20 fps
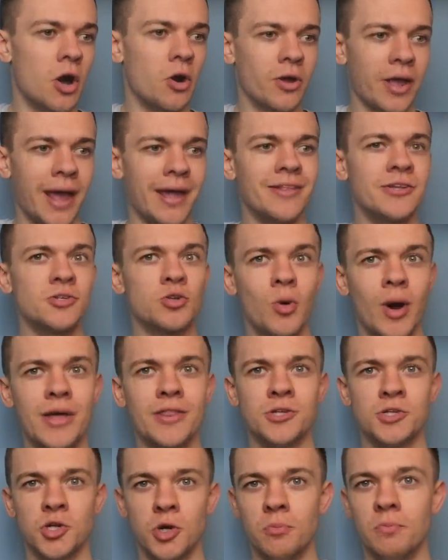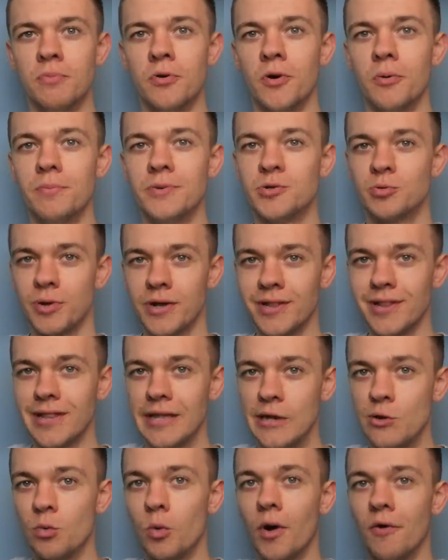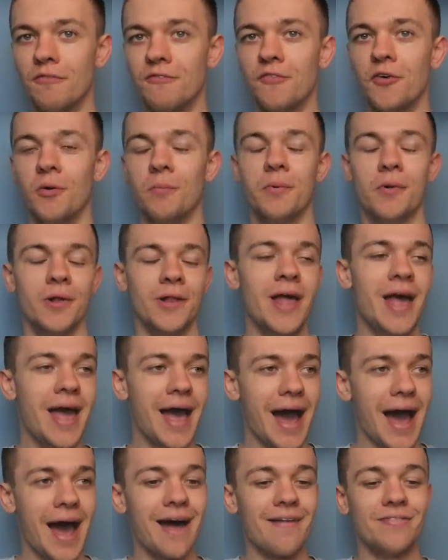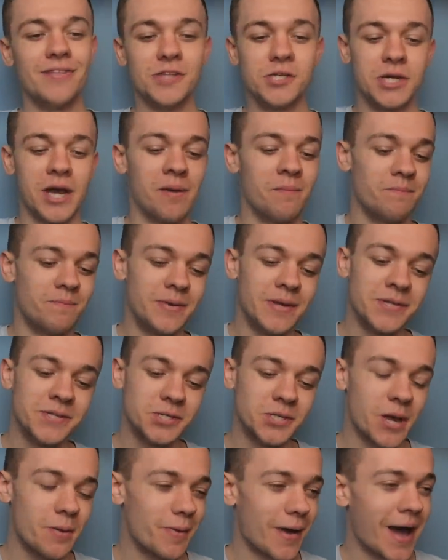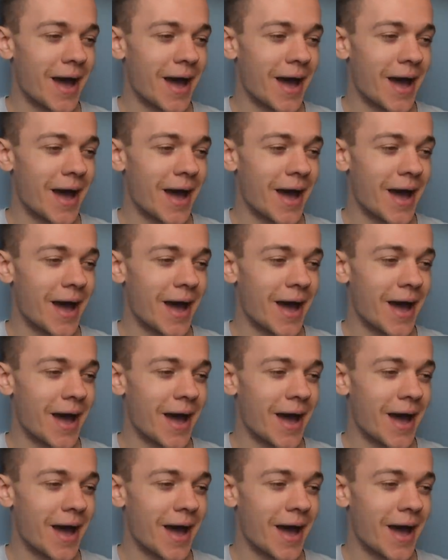okay, there's quite the jump up between League One football and the Championship,